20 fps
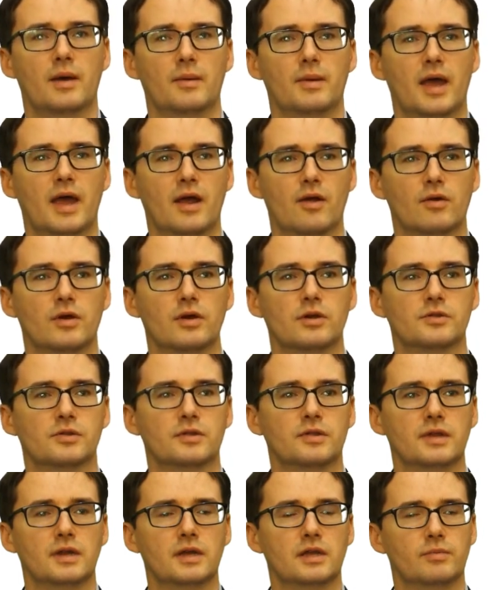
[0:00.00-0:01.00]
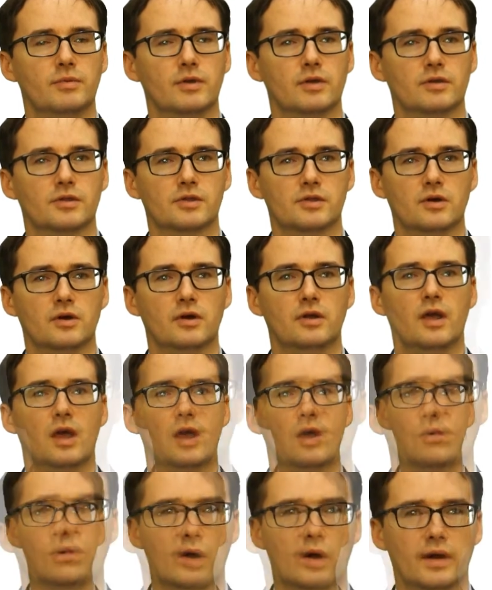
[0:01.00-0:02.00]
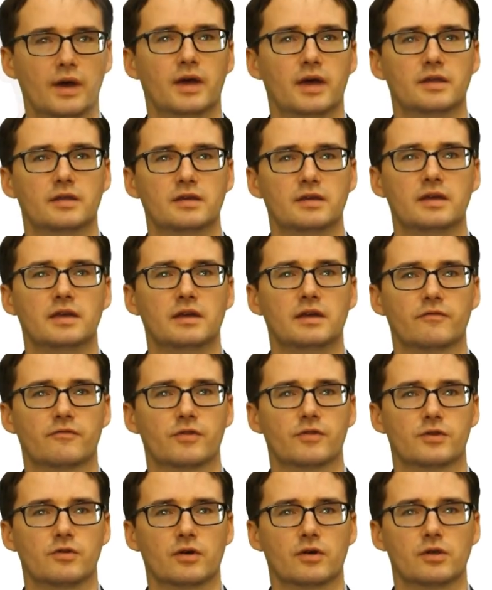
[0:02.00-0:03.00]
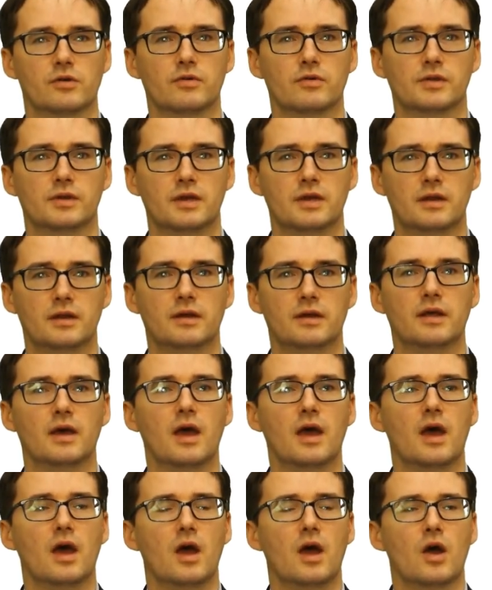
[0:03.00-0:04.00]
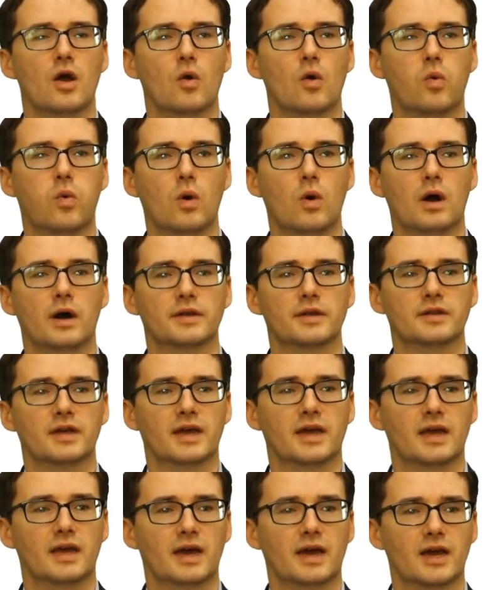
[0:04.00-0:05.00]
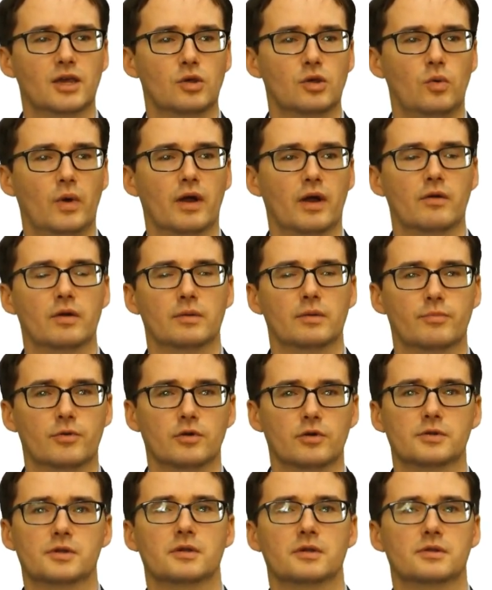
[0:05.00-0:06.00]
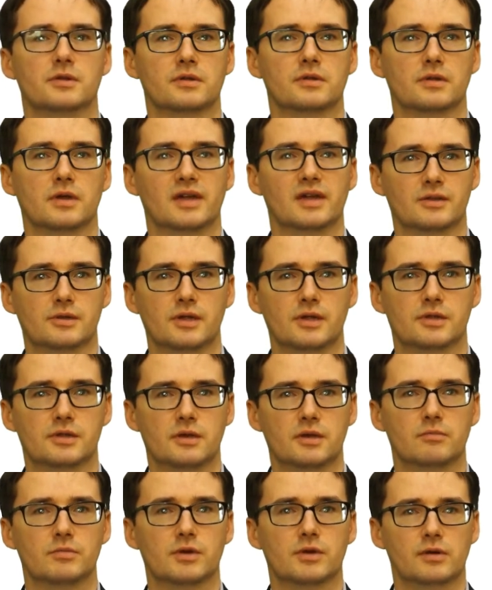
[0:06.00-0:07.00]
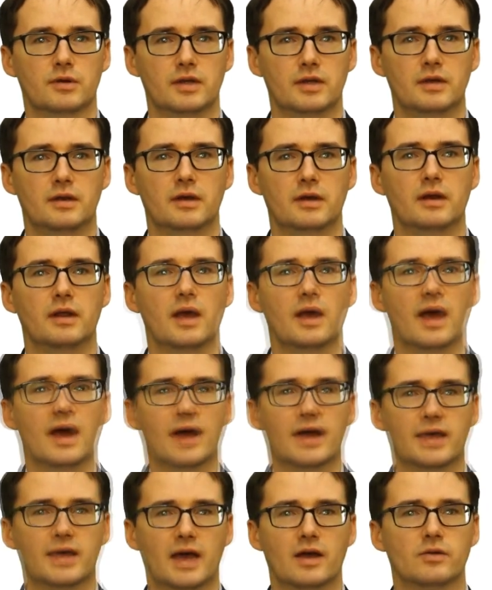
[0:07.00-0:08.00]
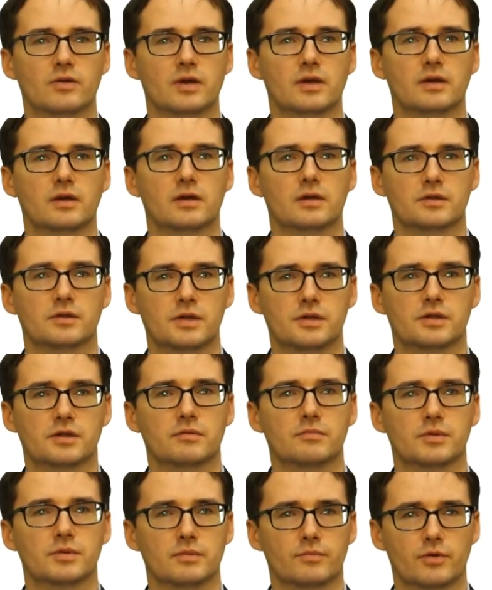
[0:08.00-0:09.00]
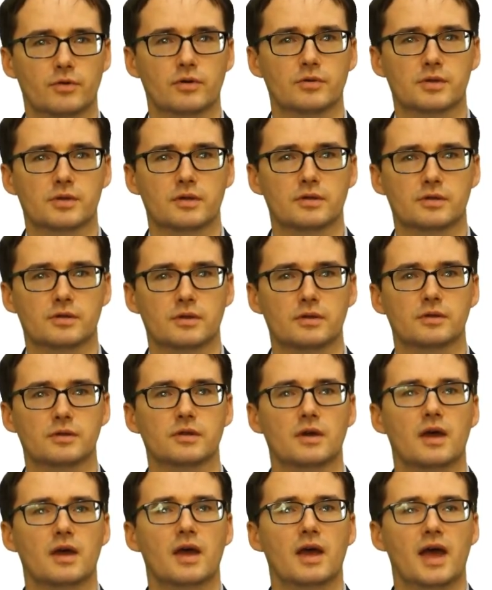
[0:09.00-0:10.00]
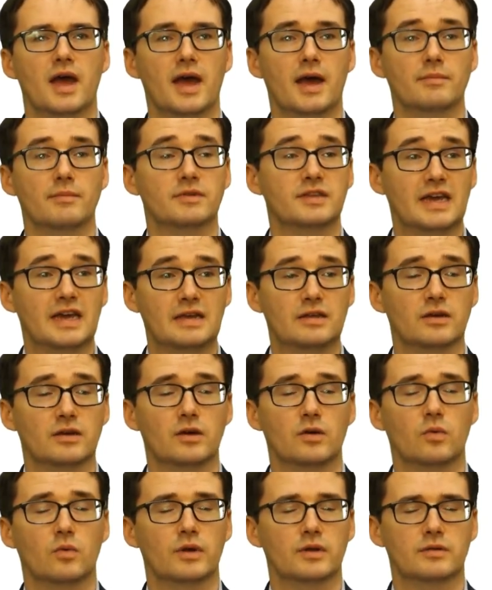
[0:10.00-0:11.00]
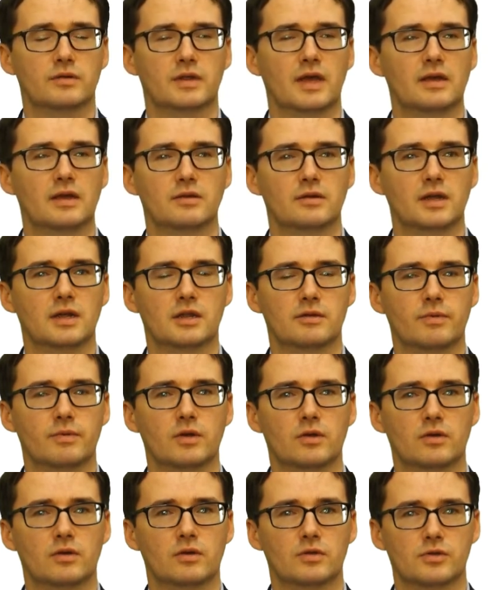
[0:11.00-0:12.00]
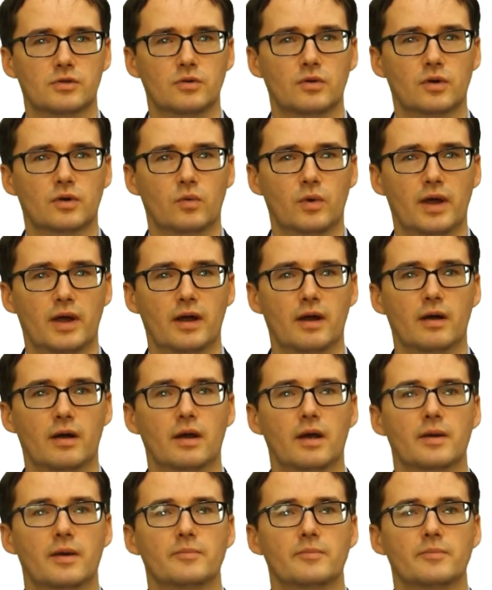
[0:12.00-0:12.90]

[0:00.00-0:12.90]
areas that need to be understood, what IT infrastructure is needed, what actuarial processes and systems are needed, accounting systems and processes, data, what data needs to be stored where.